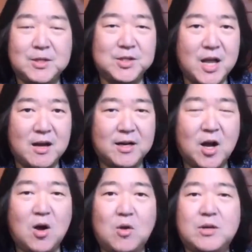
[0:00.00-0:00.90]
share
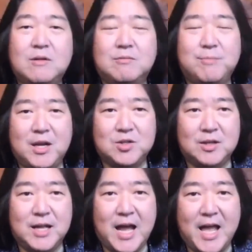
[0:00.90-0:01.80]
all the
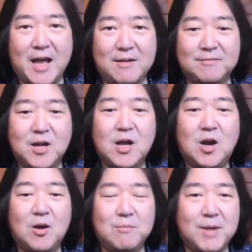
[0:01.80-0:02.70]
information I have
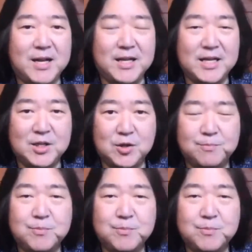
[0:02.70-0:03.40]
on Money EQ.